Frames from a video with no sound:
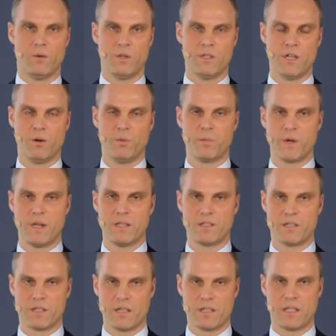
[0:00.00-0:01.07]

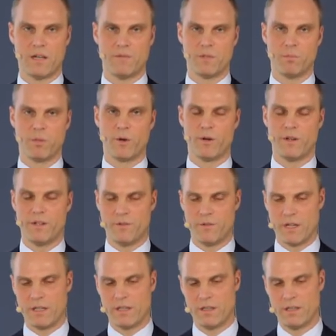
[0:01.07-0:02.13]
operators that have deployed a
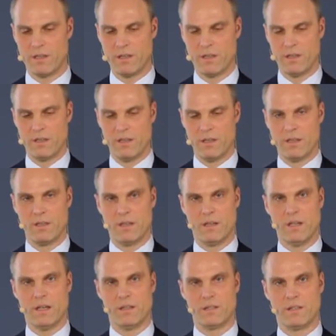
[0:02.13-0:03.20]
RIC,
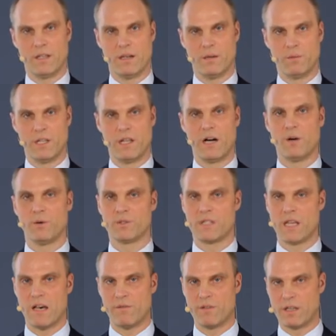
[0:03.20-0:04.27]
and uh, without
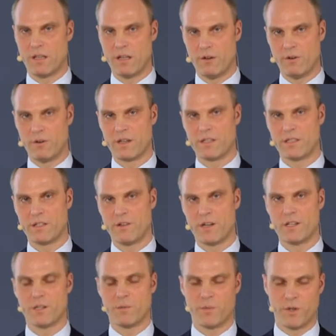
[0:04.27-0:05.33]
having long
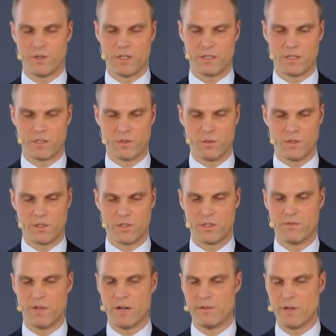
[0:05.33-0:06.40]
integration projects and so on. So it's
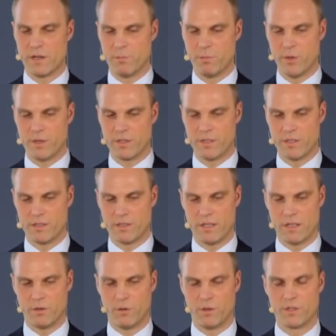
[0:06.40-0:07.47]
very, very important,
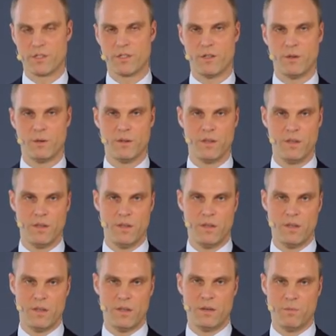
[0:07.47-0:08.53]
and also,
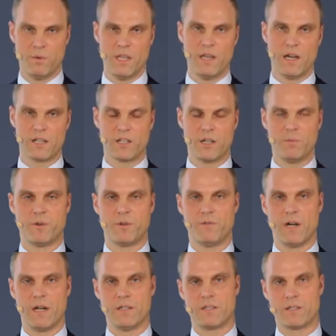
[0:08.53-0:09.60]
we actually
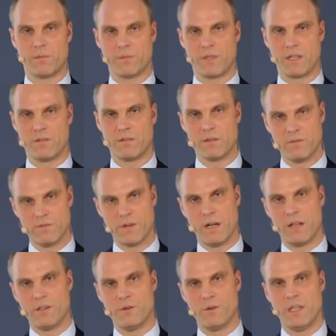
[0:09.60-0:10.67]
provide something
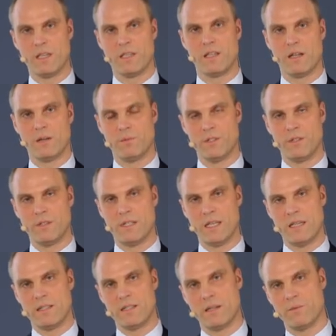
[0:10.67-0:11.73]
fairly unique here with the
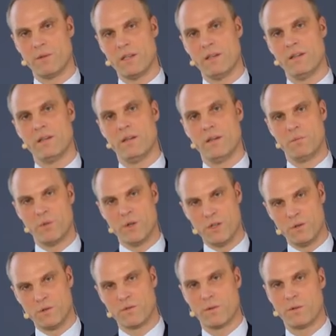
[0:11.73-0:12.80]
data we
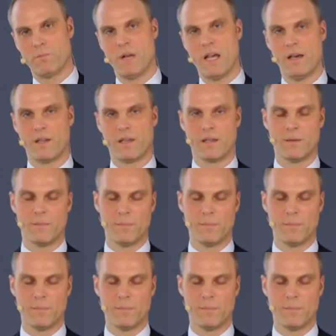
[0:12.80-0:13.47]
produce from the planning.